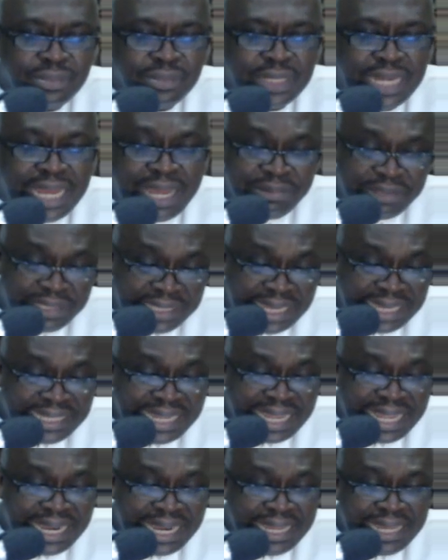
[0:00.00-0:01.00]
I've said
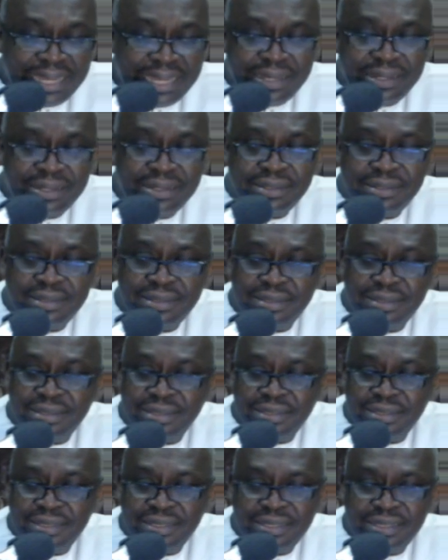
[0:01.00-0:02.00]
earlier
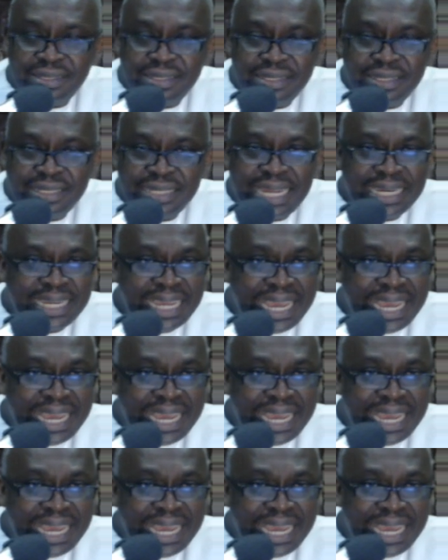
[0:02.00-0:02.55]
that